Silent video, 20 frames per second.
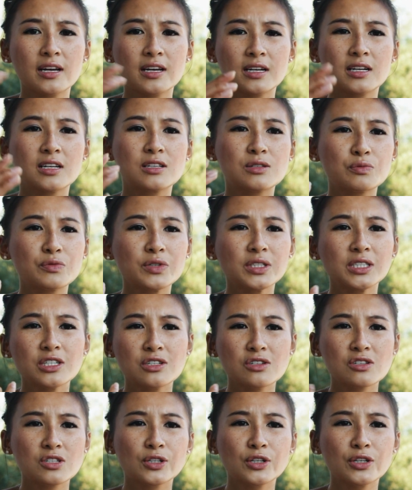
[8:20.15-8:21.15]
It is really
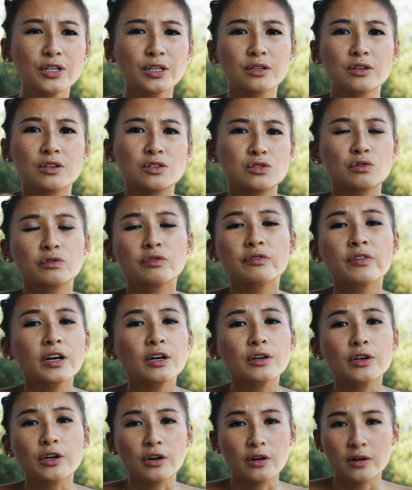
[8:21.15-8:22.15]
just learning. There is no
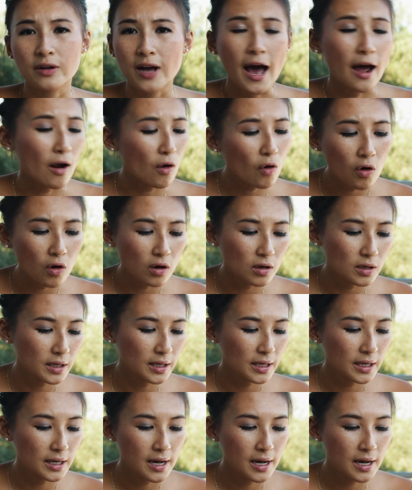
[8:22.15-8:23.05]
failure at all.